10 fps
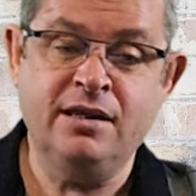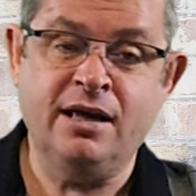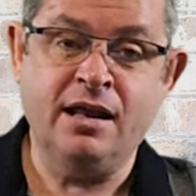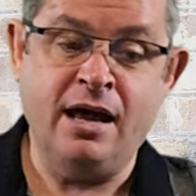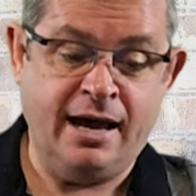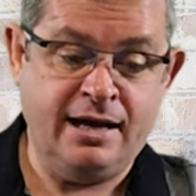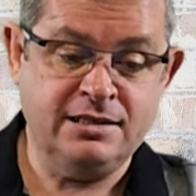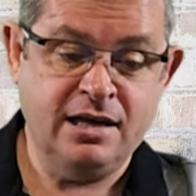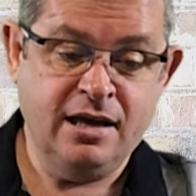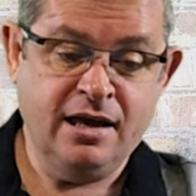that
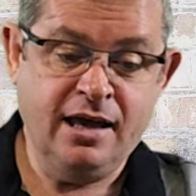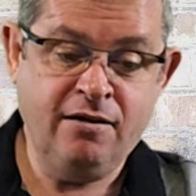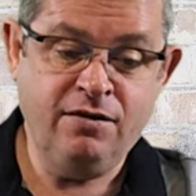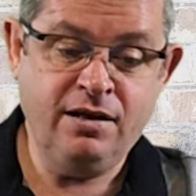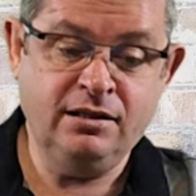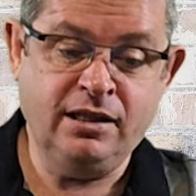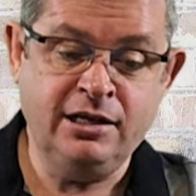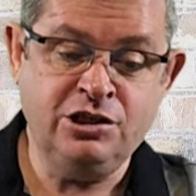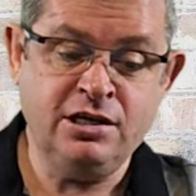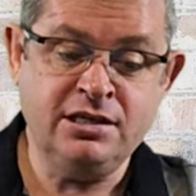has heavy,
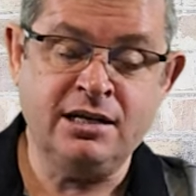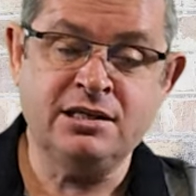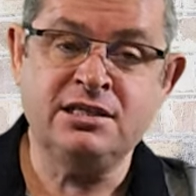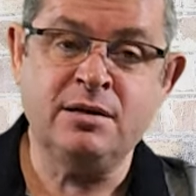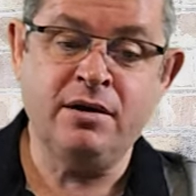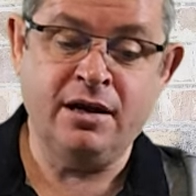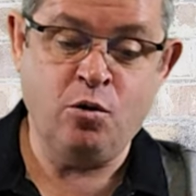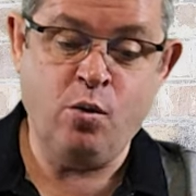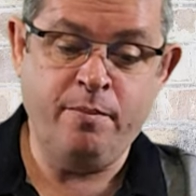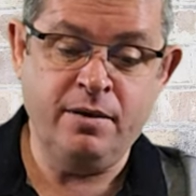dangerous and similar
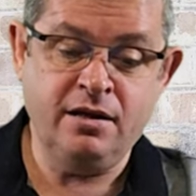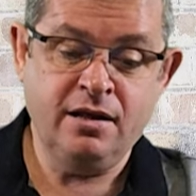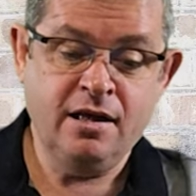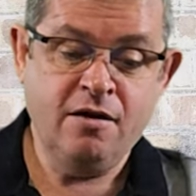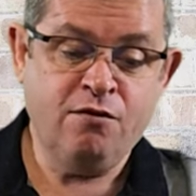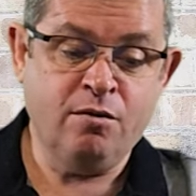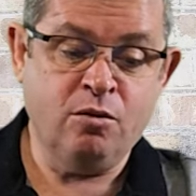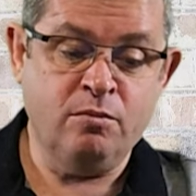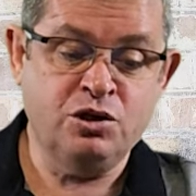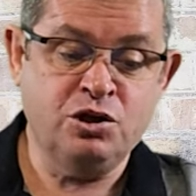equipment from
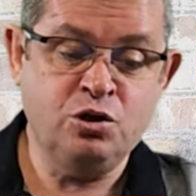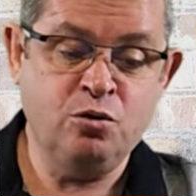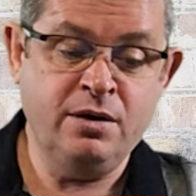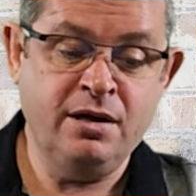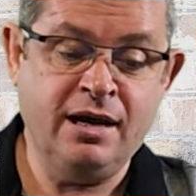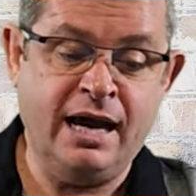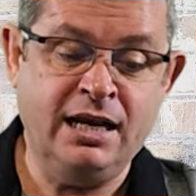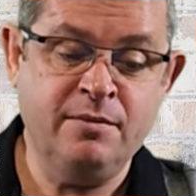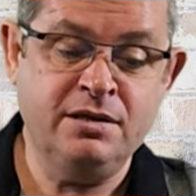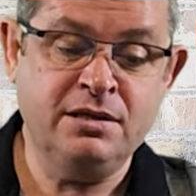consuming
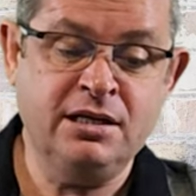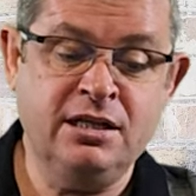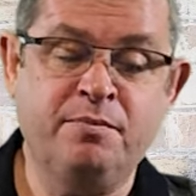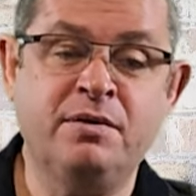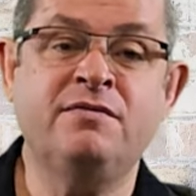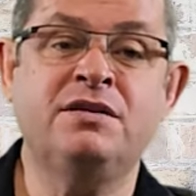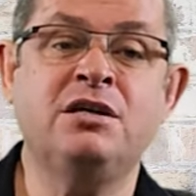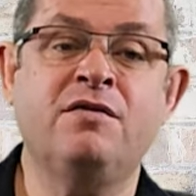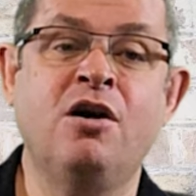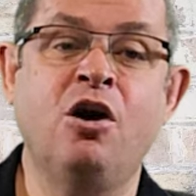cannabis in the privacy
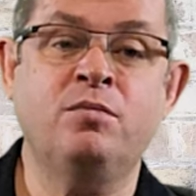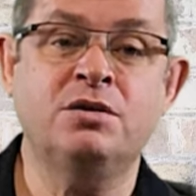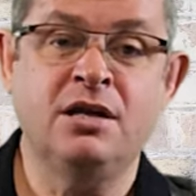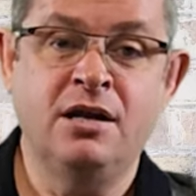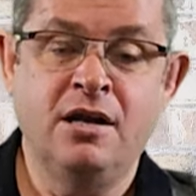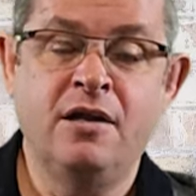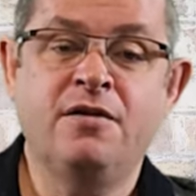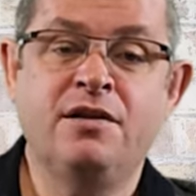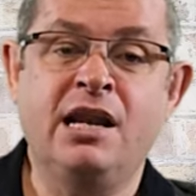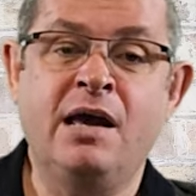of the homes.
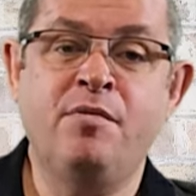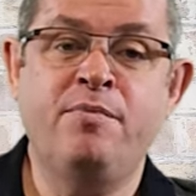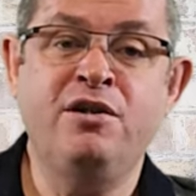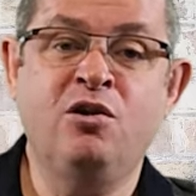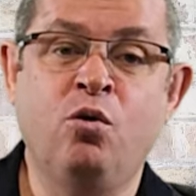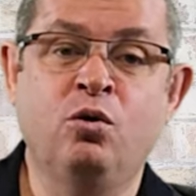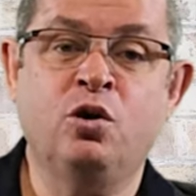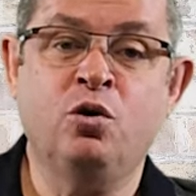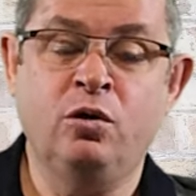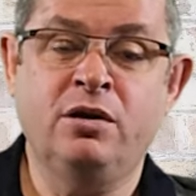The Labor Appeal Court
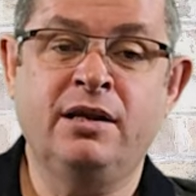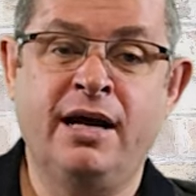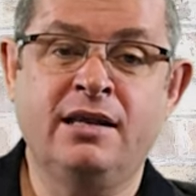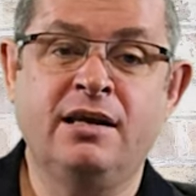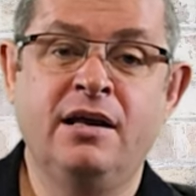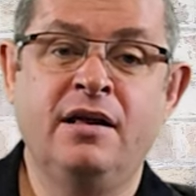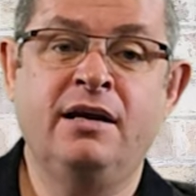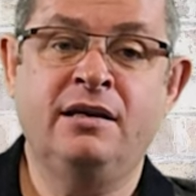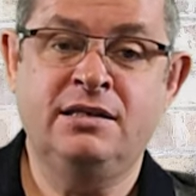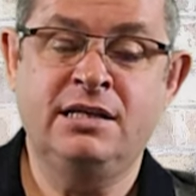ruled that
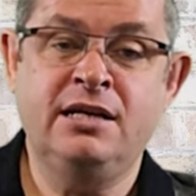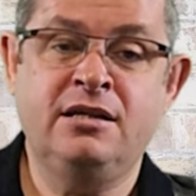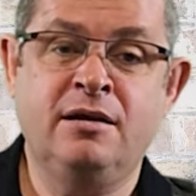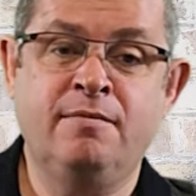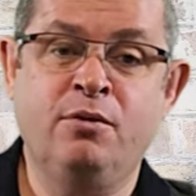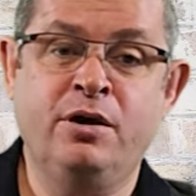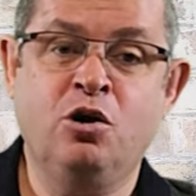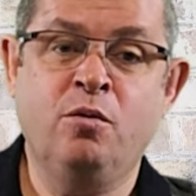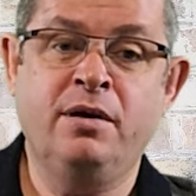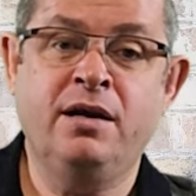indeed the employer
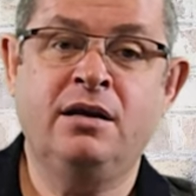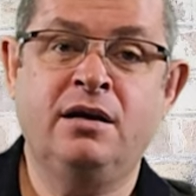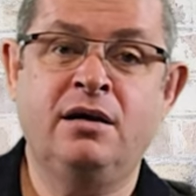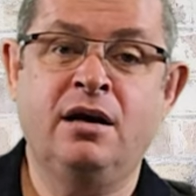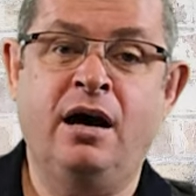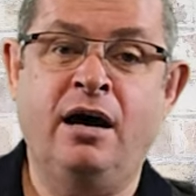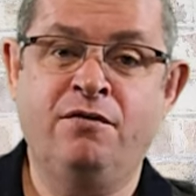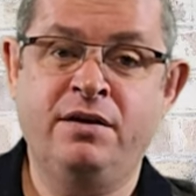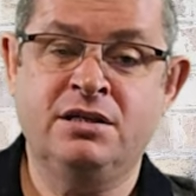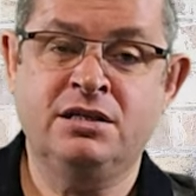committed an
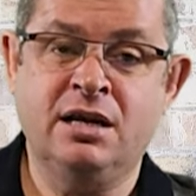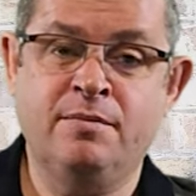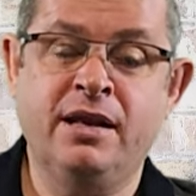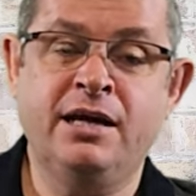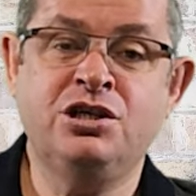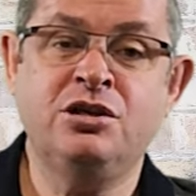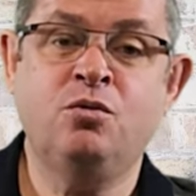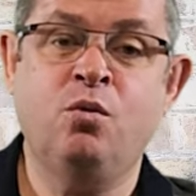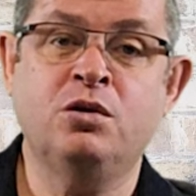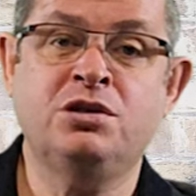unfair discrimination
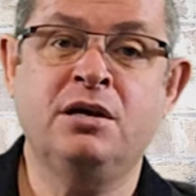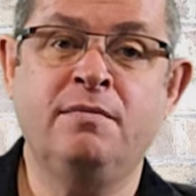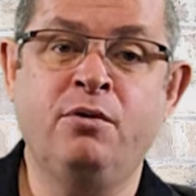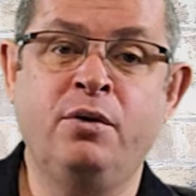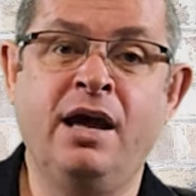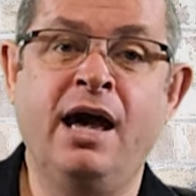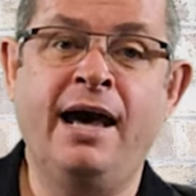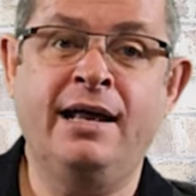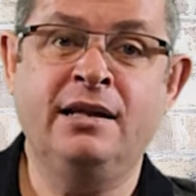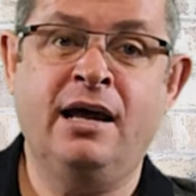towards the employee
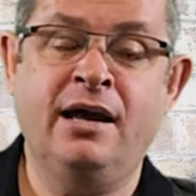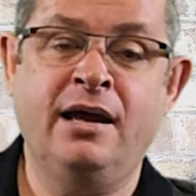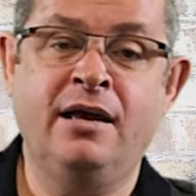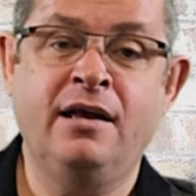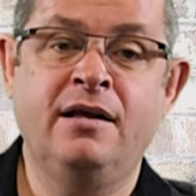and a